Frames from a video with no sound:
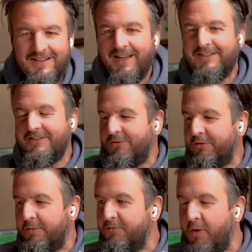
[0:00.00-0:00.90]
I just know
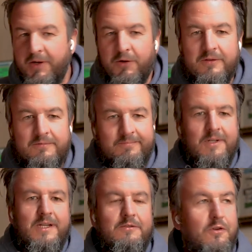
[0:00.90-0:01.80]
from Robin Hood,
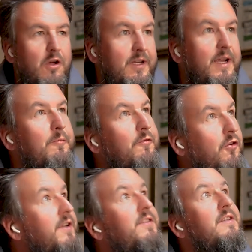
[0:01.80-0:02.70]
right? Nottingham
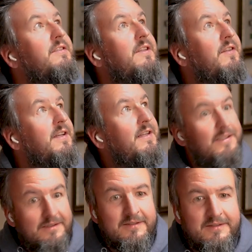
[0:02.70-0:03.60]
Forest and stuff like that.
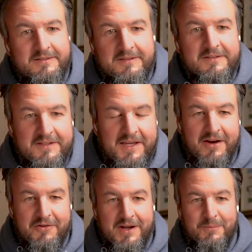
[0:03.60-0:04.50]
Is this the
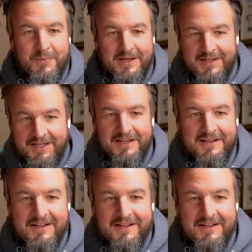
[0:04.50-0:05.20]
area where he